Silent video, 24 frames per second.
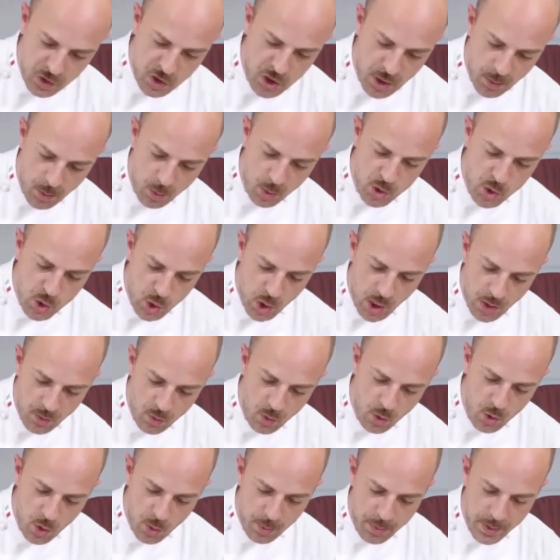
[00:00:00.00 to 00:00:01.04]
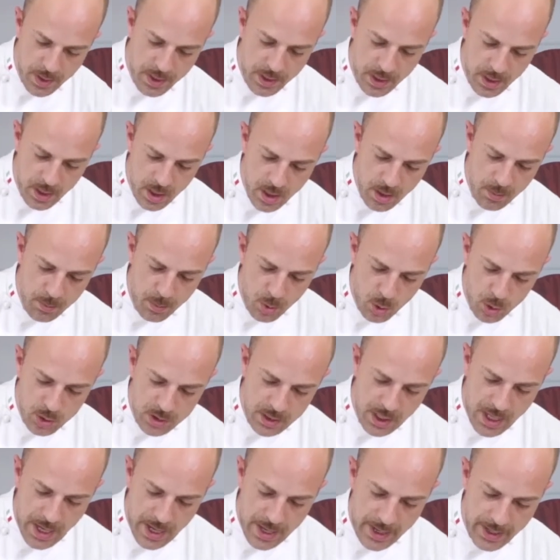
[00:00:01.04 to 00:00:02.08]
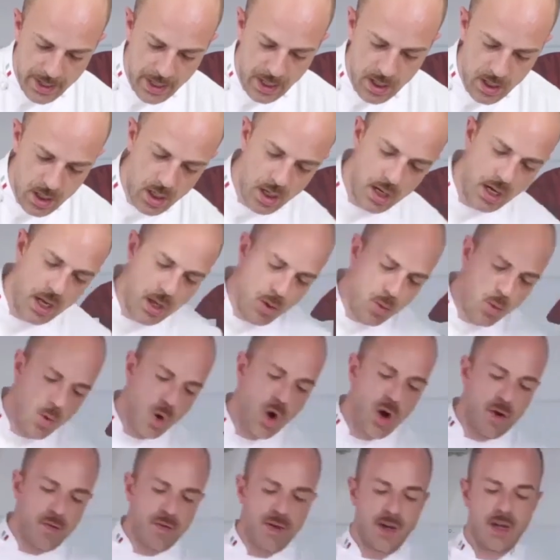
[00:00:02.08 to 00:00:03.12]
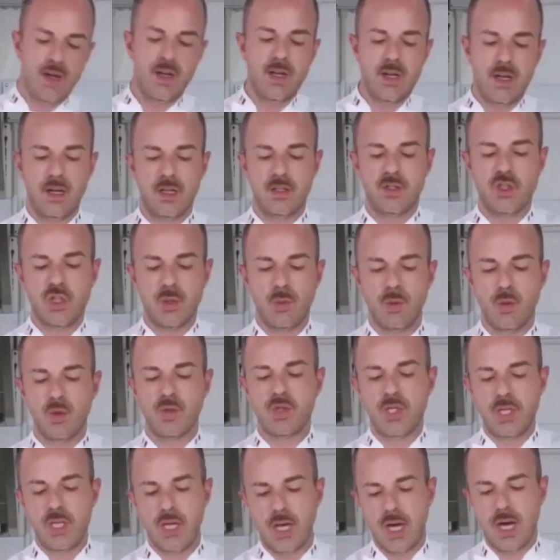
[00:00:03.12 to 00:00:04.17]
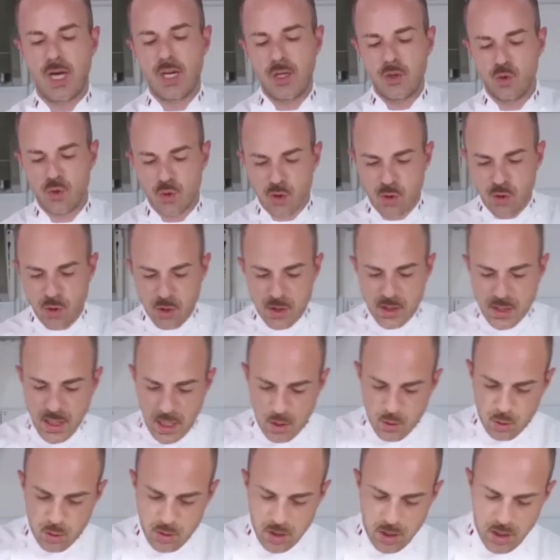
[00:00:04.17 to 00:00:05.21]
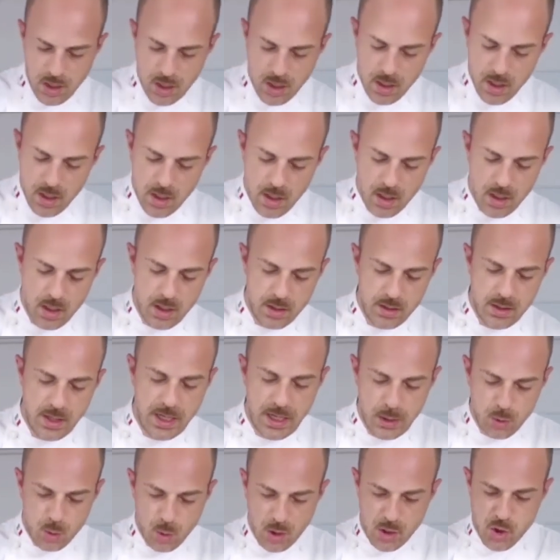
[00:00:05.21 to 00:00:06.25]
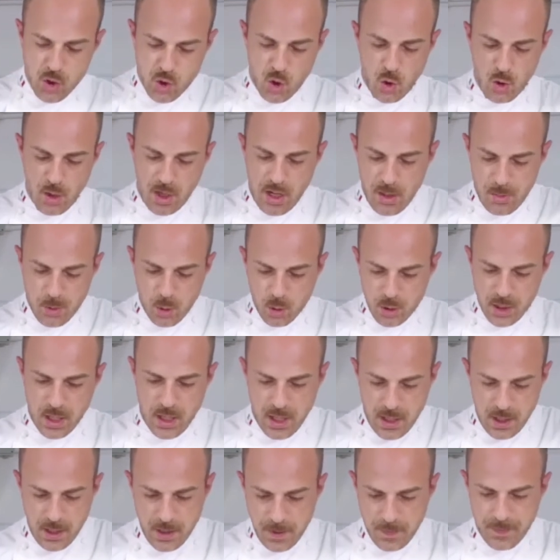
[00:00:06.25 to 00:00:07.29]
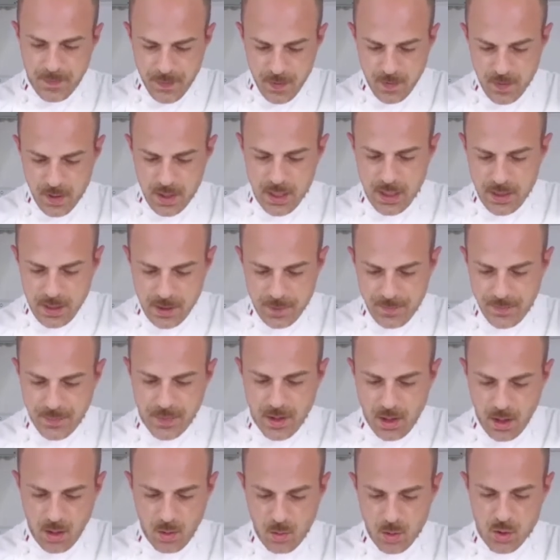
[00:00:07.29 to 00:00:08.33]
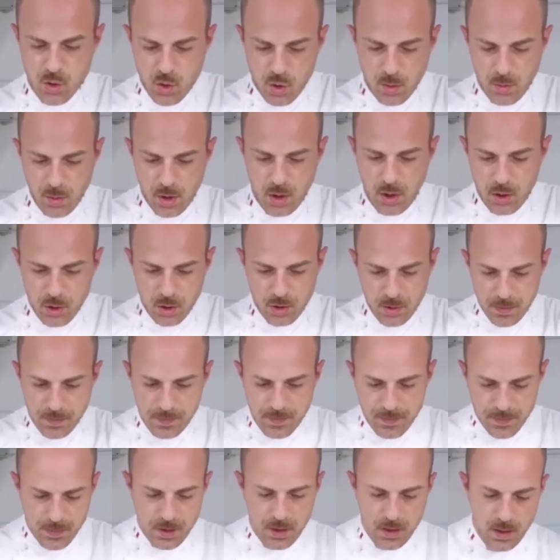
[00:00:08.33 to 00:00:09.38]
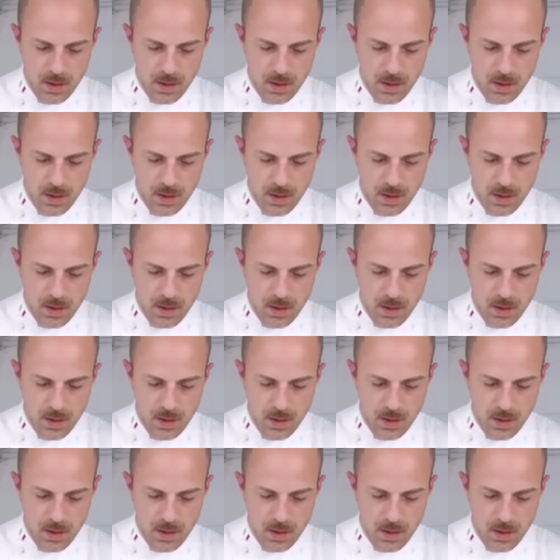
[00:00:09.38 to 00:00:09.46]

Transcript: Doing this, especially with copper, as we said, doing this to bring the eggs to the right stage of protein